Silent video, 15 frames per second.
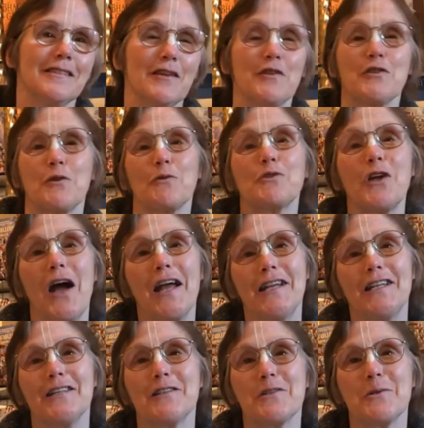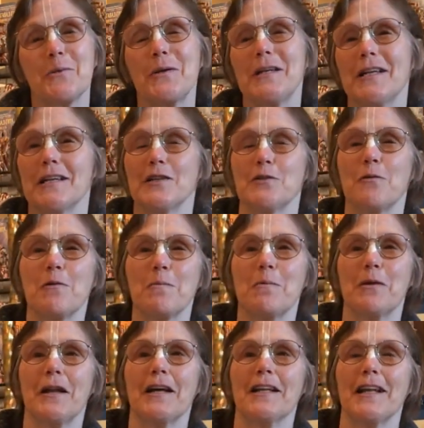so tiny and sweet and
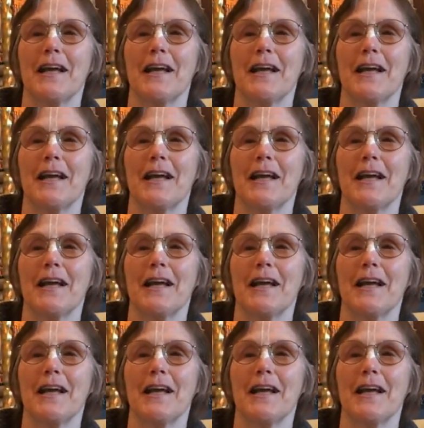adorable,